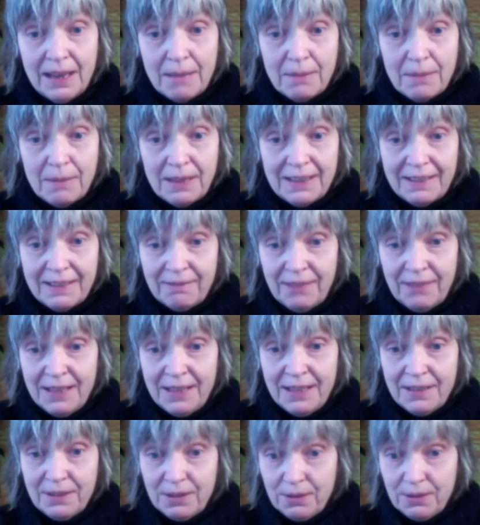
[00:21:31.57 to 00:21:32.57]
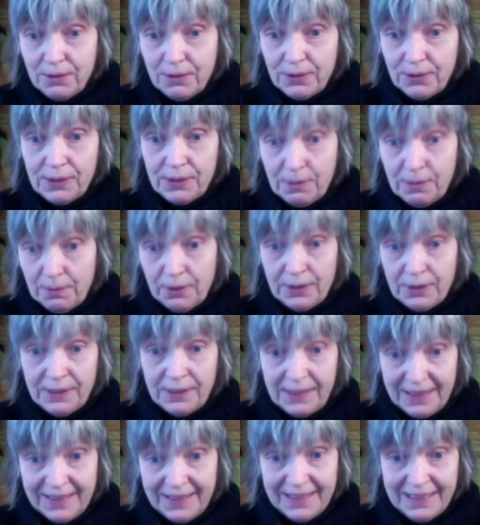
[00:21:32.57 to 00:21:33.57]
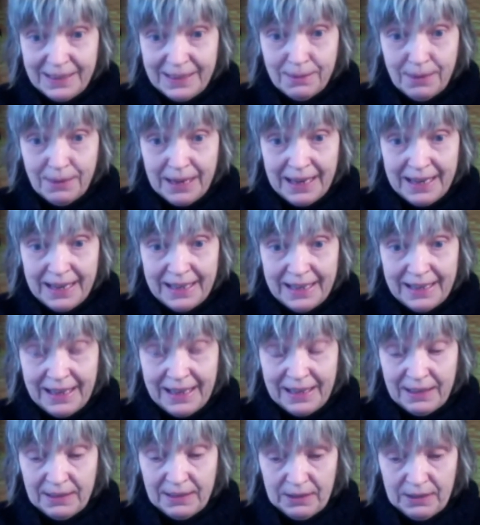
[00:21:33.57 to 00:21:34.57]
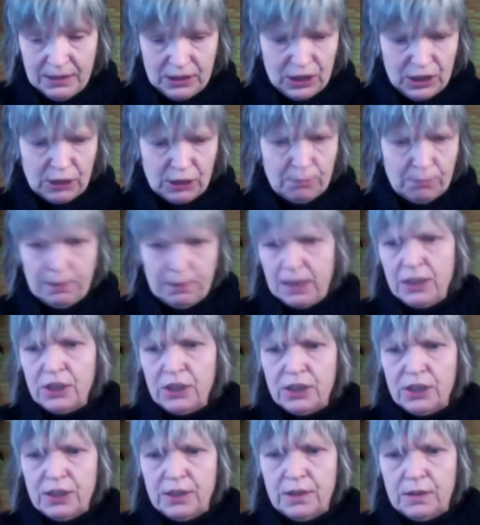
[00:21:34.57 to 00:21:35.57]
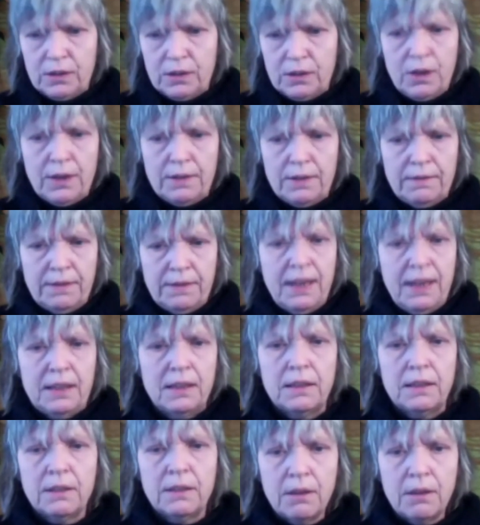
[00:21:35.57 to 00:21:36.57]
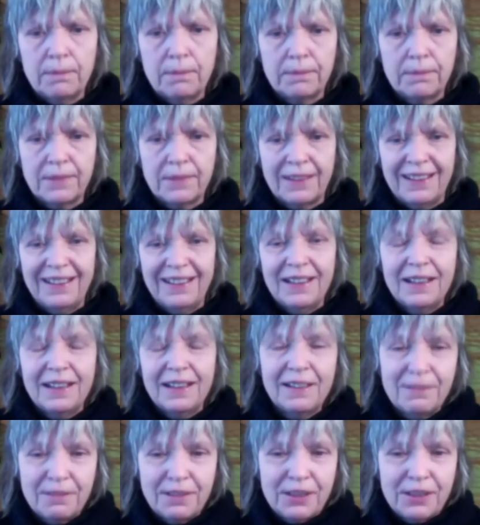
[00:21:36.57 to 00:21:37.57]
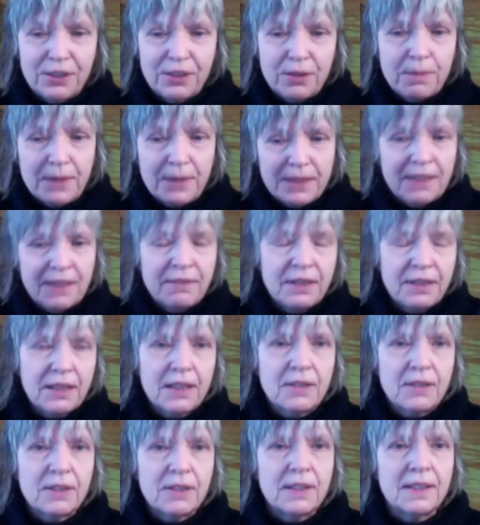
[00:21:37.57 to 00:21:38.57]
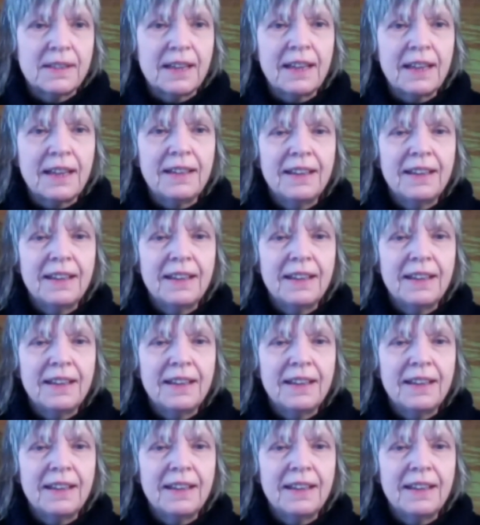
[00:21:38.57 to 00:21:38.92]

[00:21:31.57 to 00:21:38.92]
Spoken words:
but when you use the voice in this way and this expression in a certain way, you know, we Germans are very good in that,